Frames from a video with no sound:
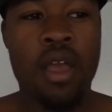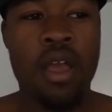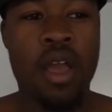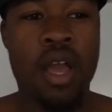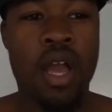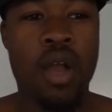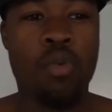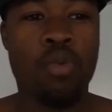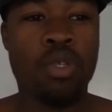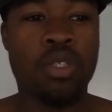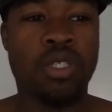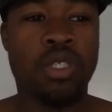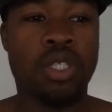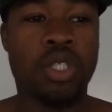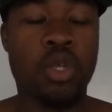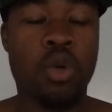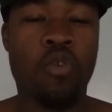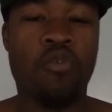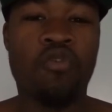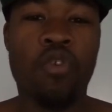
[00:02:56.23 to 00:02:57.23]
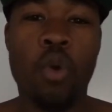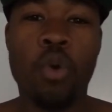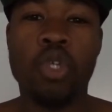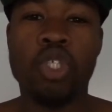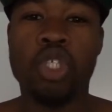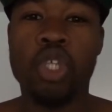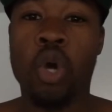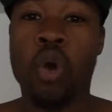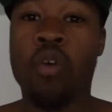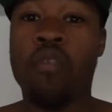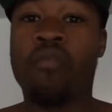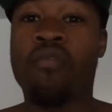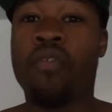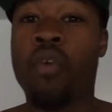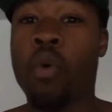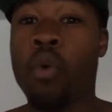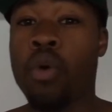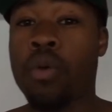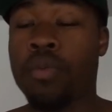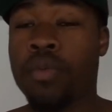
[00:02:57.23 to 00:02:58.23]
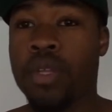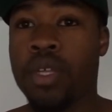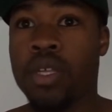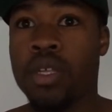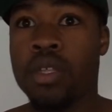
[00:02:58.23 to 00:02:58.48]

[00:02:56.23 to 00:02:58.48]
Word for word: I was so focused on form